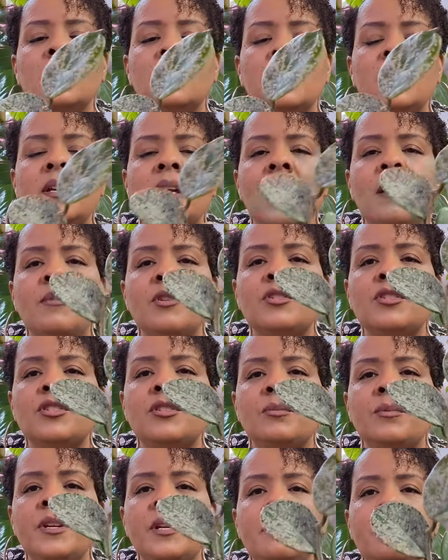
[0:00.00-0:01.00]
I think
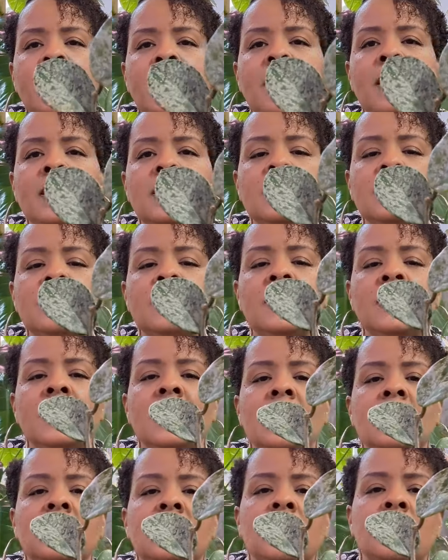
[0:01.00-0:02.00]
almost 3 months.
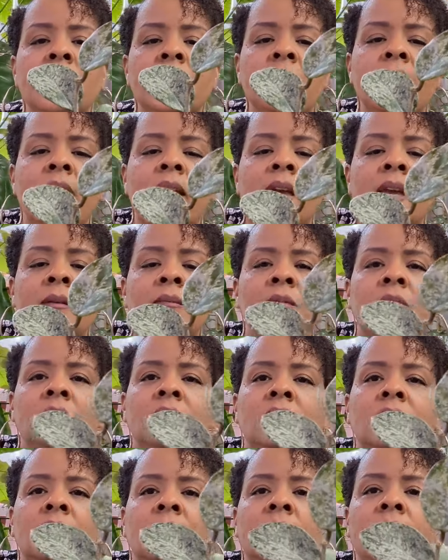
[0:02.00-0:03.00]
And so it came
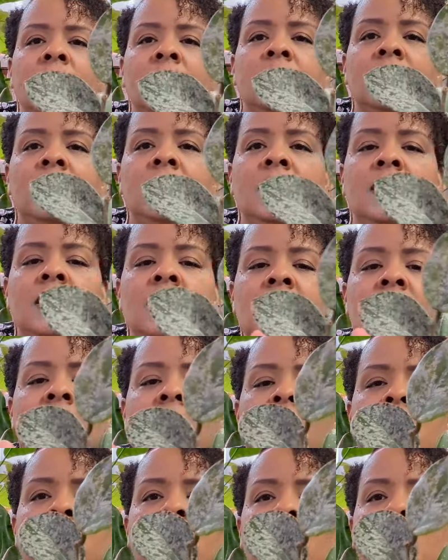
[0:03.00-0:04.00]
with
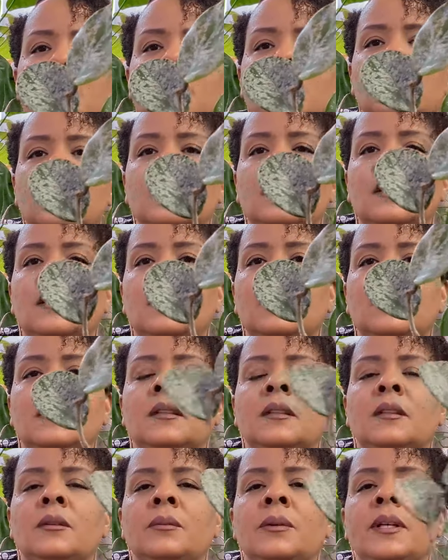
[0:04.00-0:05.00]
these
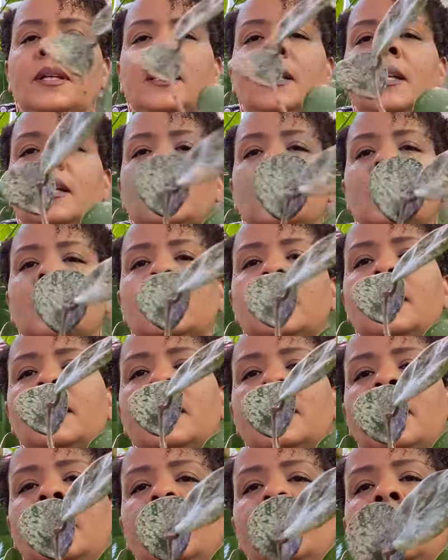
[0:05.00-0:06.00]
three
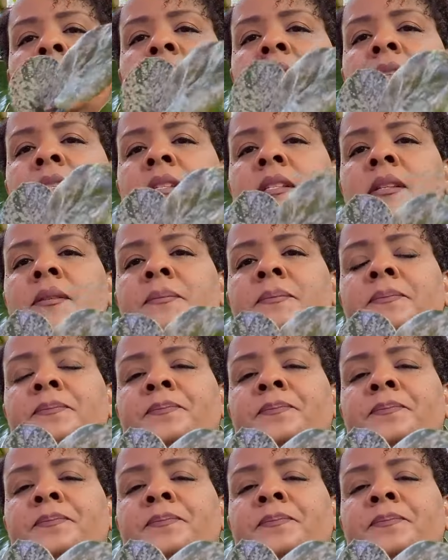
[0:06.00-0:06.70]
leaves.